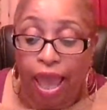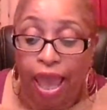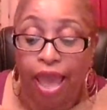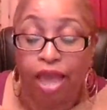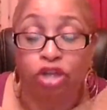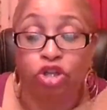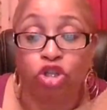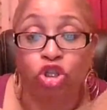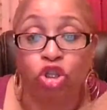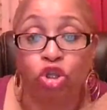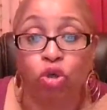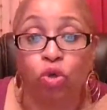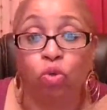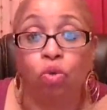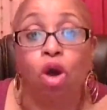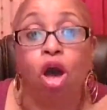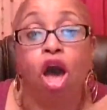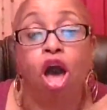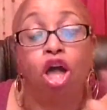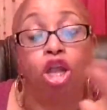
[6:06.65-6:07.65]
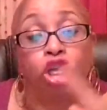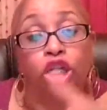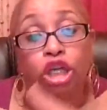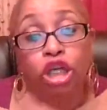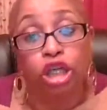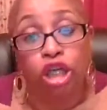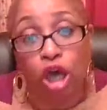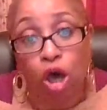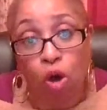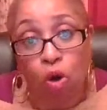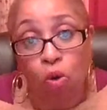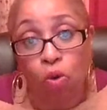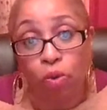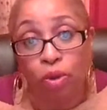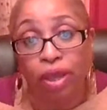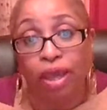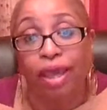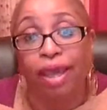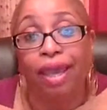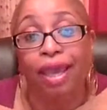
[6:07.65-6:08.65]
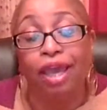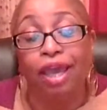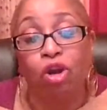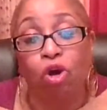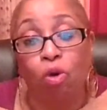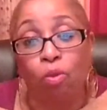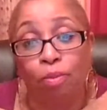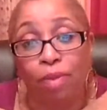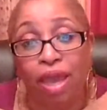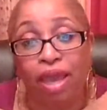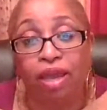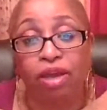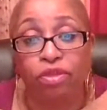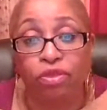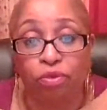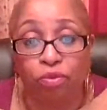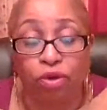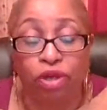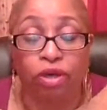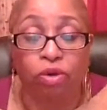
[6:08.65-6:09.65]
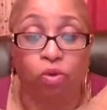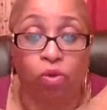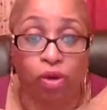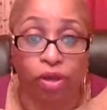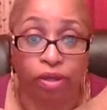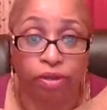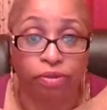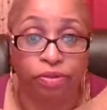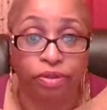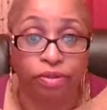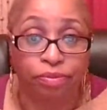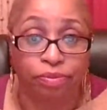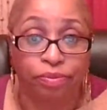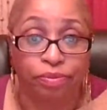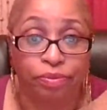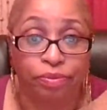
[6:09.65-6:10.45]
and two, low in omega-3 oils.